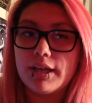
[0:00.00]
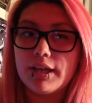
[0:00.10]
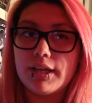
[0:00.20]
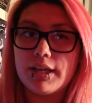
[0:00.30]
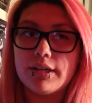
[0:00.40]

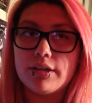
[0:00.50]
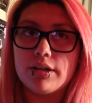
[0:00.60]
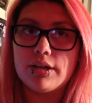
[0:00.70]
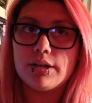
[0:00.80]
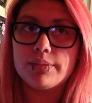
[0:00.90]
And
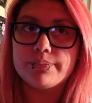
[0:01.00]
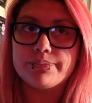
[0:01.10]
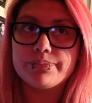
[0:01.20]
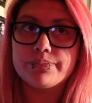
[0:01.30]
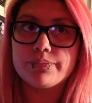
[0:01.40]

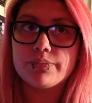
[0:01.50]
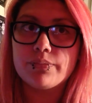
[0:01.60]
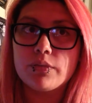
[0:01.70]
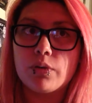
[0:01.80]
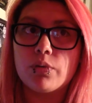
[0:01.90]

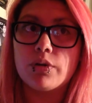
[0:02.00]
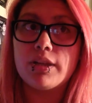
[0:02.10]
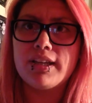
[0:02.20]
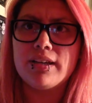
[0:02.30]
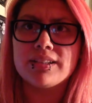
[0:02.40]
we're
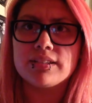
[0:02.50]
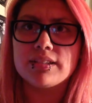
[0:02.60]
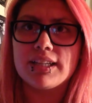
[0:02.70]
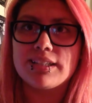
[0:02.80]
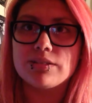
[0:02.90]
on
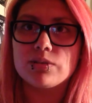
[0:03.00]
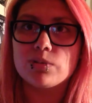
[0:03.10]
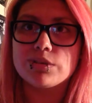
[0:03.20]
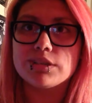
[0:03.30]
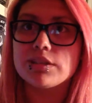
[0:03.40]

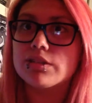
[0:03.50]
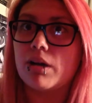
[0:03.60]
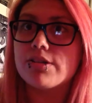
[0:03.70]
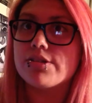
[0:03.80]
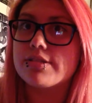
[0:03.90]
towards the
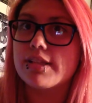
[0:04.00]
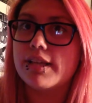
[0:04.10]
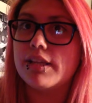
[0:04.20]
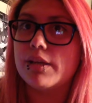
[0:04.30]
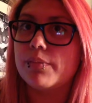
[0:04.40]
Dodger
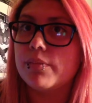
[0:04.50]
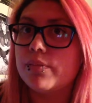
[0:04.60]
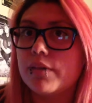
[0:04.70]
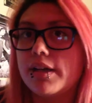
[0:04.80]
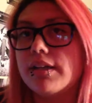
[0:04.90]
Stadium,
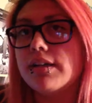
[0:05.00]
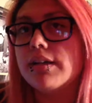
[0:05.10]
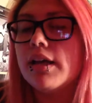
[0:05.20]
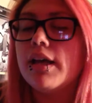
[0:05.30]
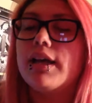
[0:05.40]
kinda.
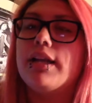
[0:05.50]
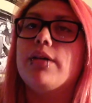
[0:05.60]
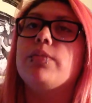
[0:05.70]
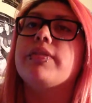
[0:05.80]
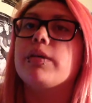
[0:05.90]
And
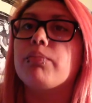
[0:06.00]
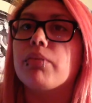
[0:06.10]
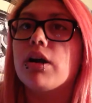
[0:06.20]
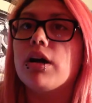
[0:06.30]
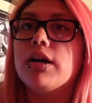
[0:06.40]
I was like,
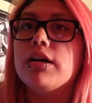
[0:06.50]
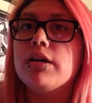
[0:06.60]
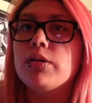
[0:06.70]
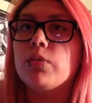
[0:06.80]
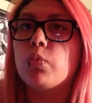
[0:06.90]
bruh,
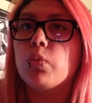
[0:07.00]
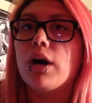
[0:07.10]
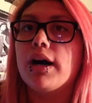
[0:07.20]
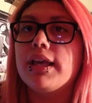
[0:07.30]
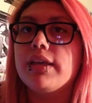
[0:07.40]

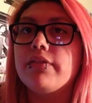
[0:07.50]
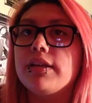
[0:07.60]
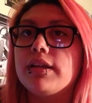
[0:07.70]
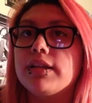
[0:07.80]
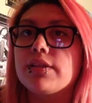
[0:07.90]
why
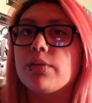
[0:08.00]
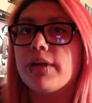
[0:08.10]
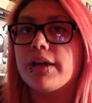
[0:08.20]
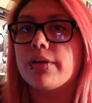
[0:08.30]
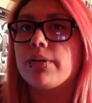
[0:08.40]
even is the
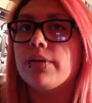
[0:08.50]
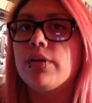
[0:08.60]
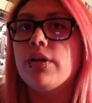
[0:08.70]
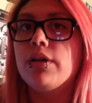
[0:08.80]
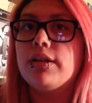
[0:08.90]
record
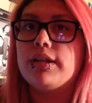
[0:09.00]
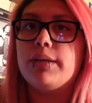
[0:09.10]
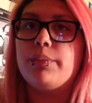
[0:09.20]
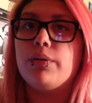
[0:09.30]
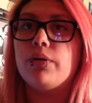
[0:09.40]

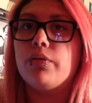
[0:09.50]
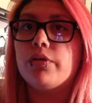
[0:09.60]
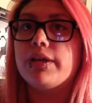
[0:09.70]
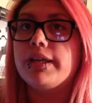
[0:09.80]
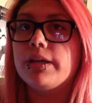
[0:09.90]
label
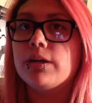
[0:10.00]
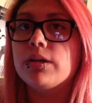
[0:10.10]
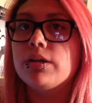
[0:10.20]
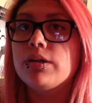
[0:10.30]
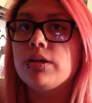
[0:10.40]
over here?